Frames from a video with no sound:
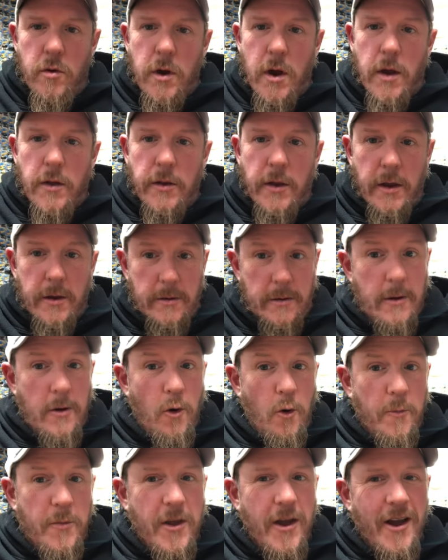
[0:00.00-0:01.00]
Yeah, that
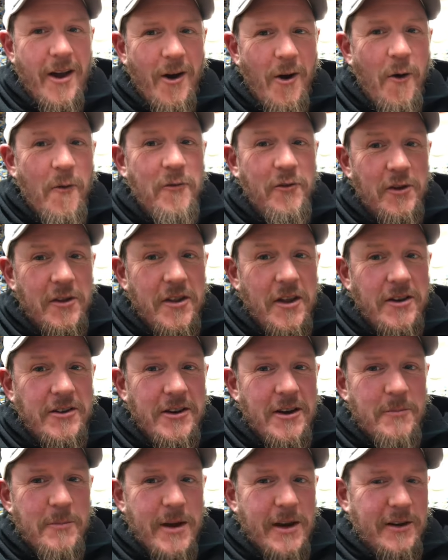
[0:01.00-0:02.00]
hopefully that
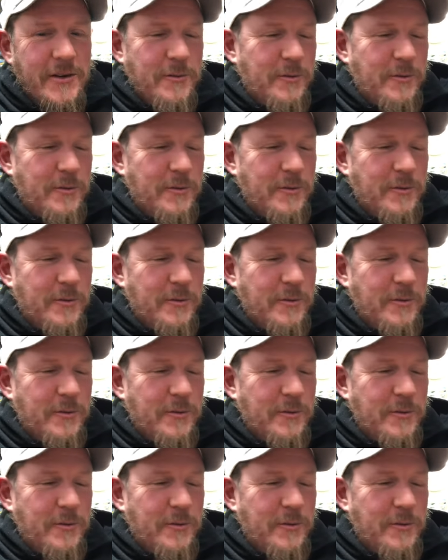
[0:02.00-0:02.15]
didn't make you too